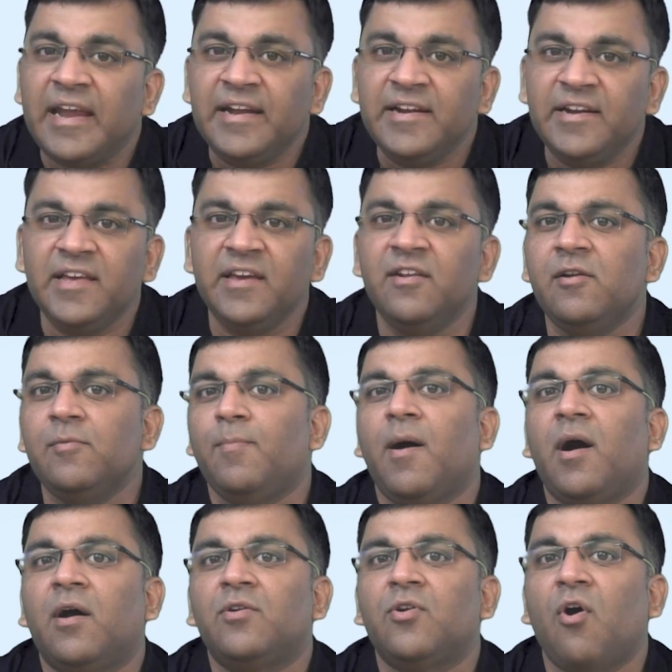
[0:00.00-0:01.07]
integral
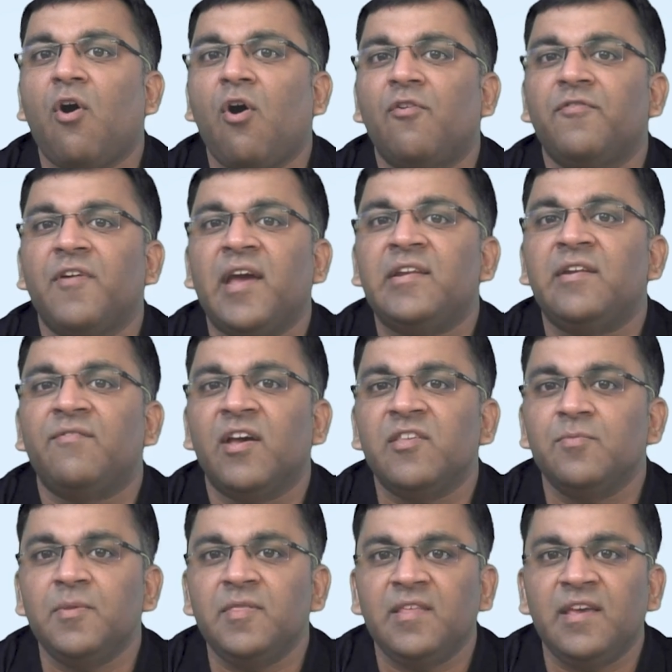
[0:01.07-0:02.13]
part of an
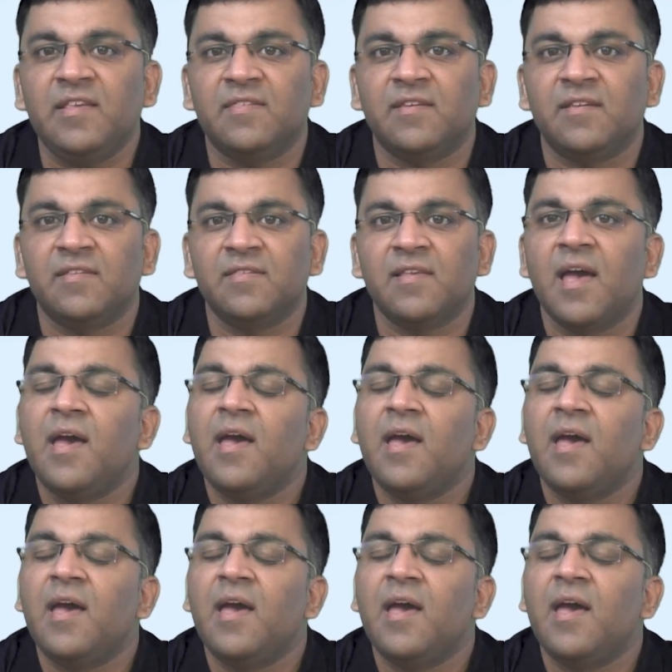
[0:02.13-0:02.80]
investment thesis,